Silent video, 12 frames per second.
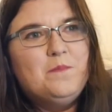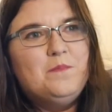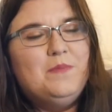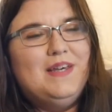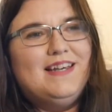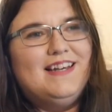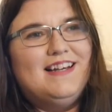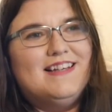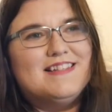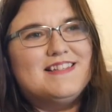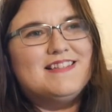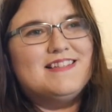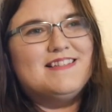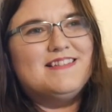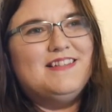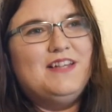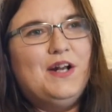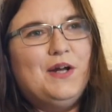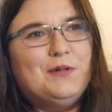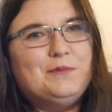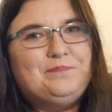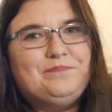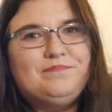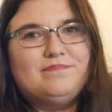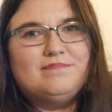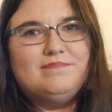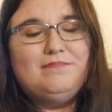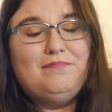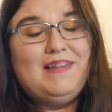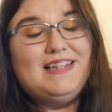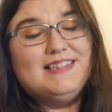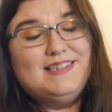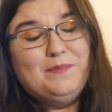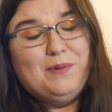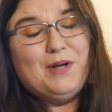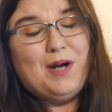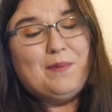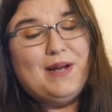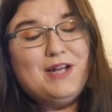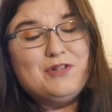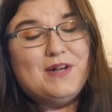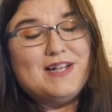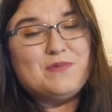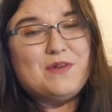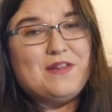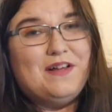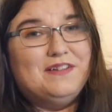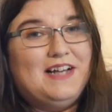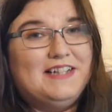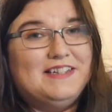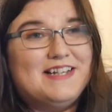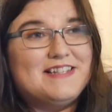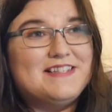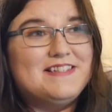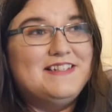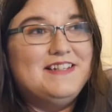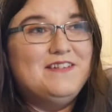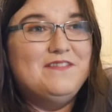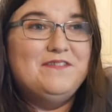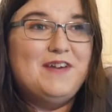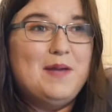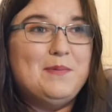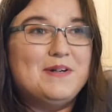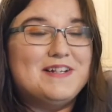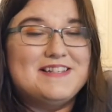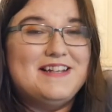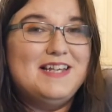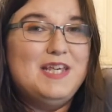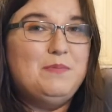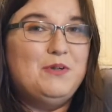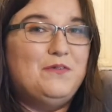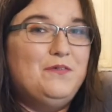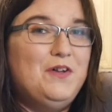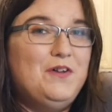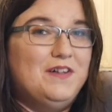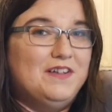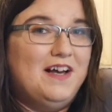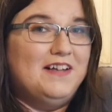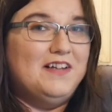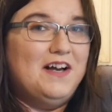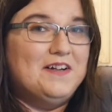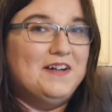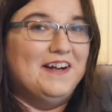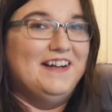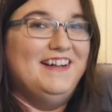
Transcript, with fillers: Because, you know, simple carbohydrates with a lot less fiber does not keep you full a lot longer.